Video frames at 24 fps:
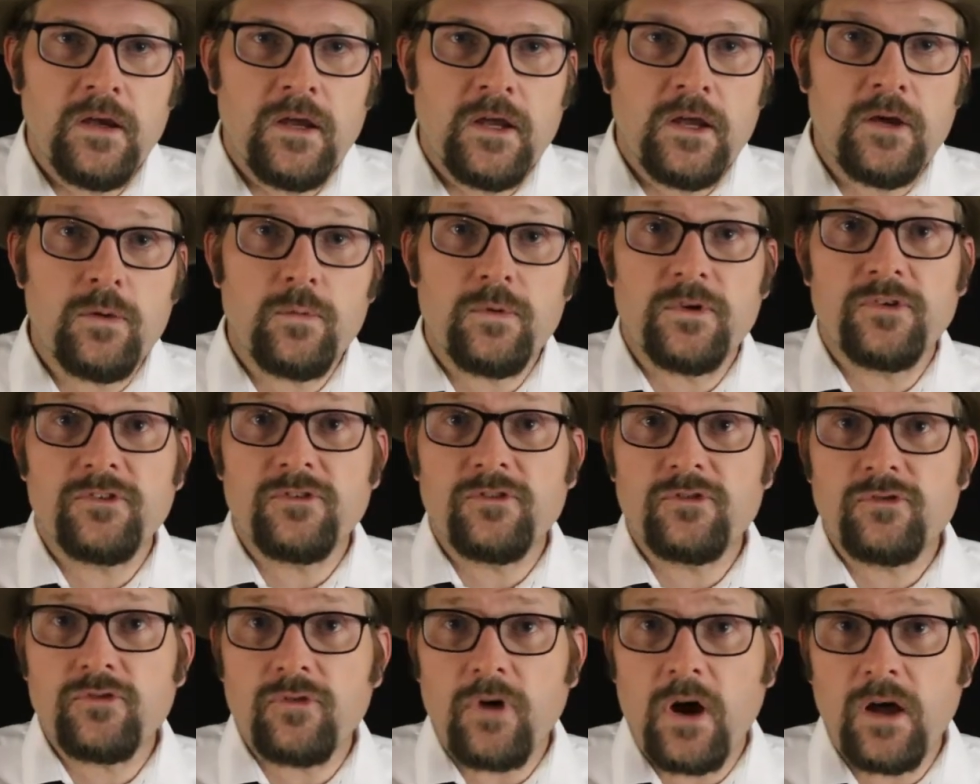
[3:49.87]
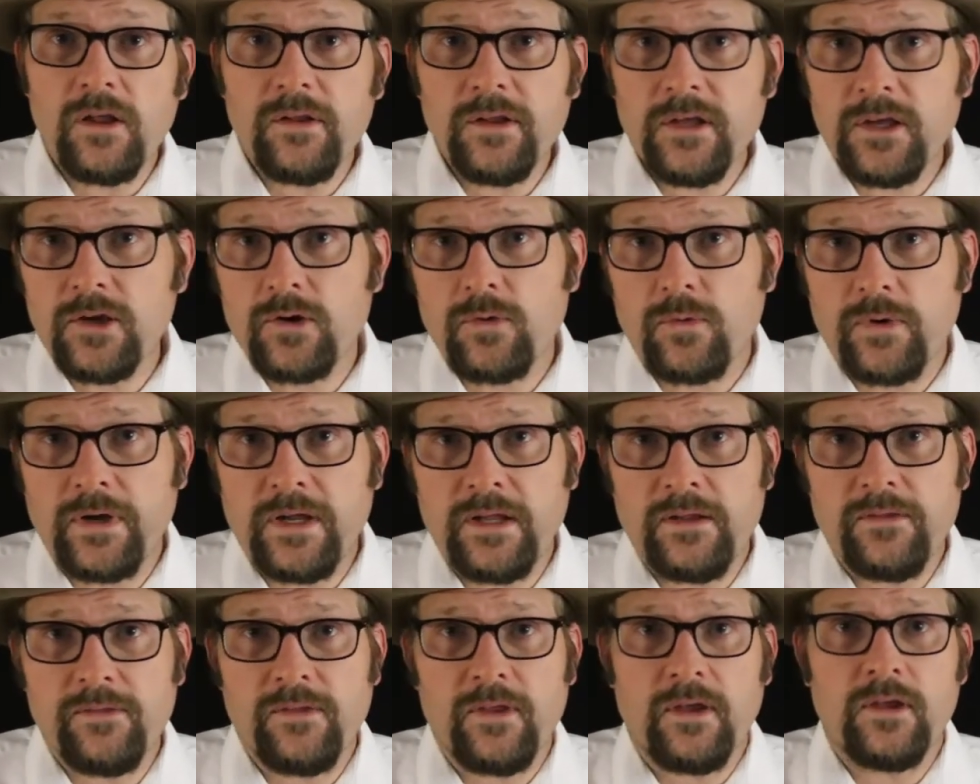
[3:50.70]
It was strongly
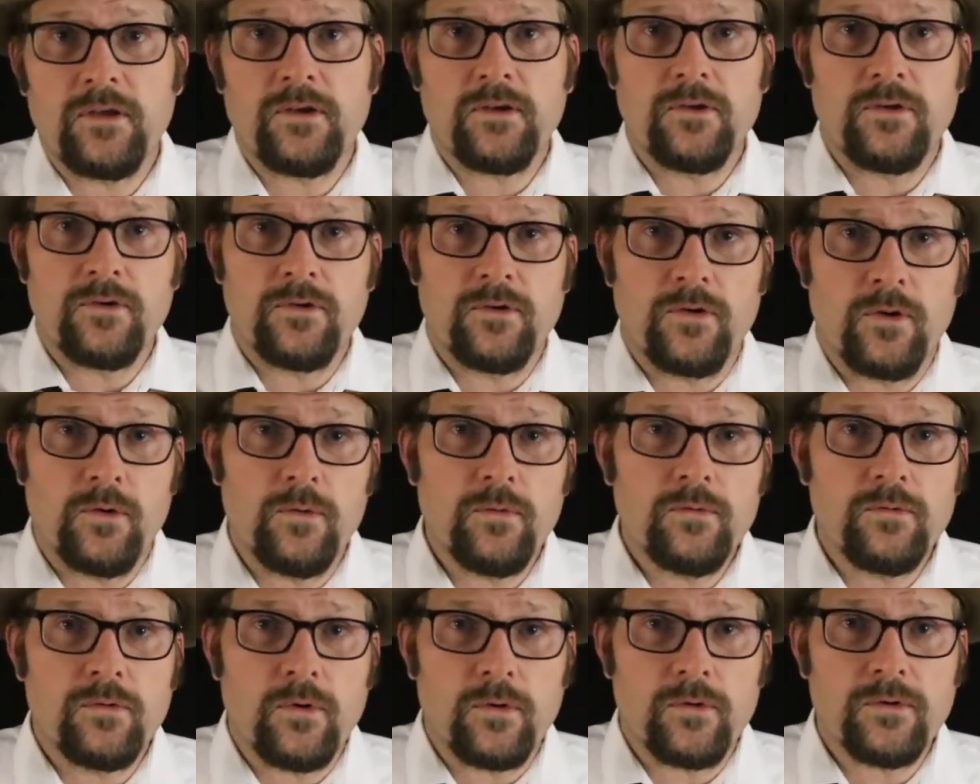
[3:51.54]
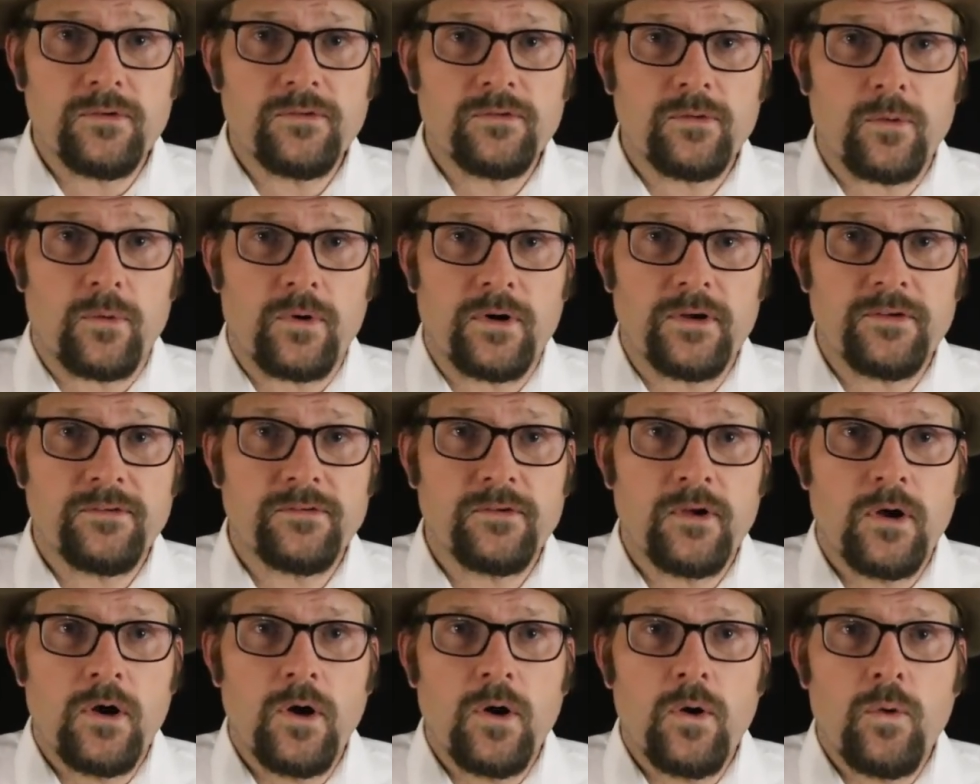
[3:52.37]
agreed that
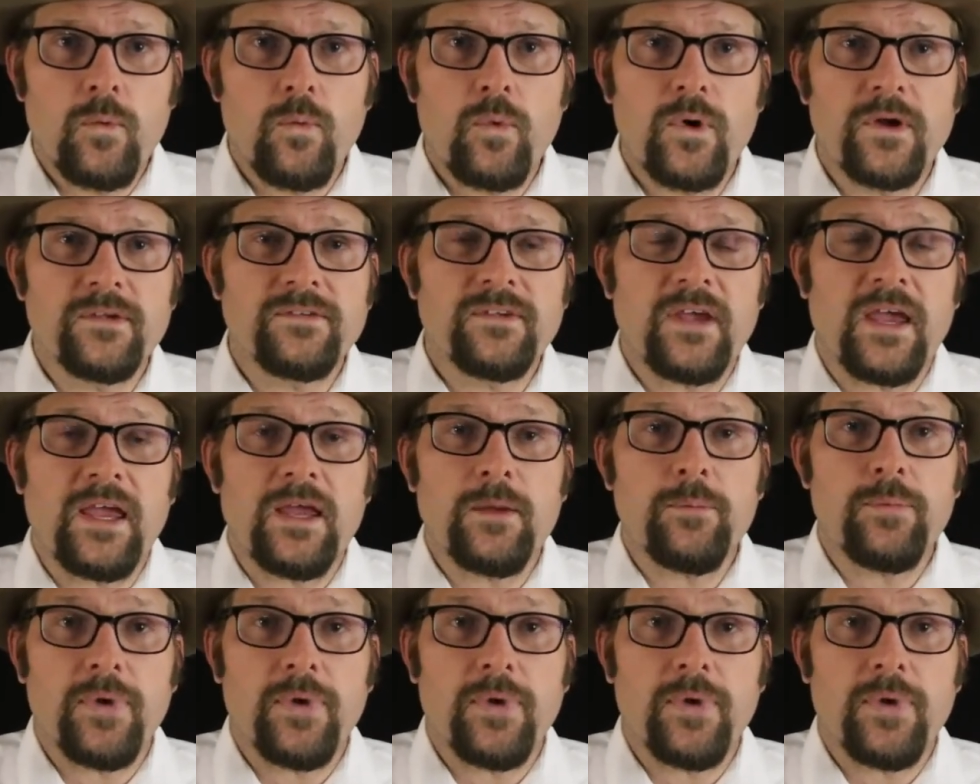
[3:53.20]
Eunotosaurus was a